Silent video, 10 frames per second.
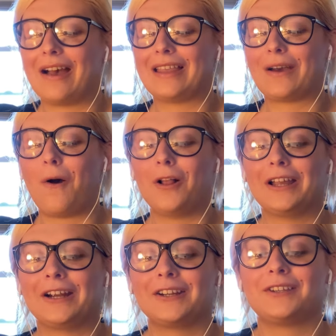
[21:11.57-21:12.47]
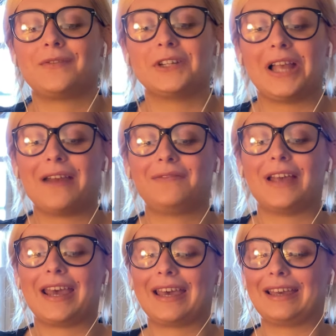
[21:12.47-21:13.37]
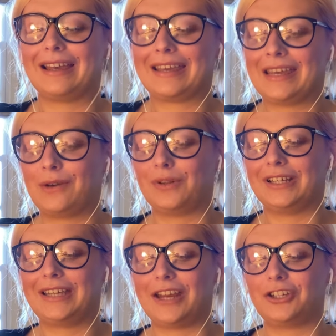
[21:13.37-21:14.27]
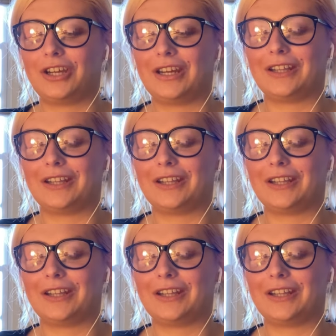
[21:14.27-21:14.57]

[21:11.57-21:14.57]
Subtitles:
like all areas of your life like equal attention.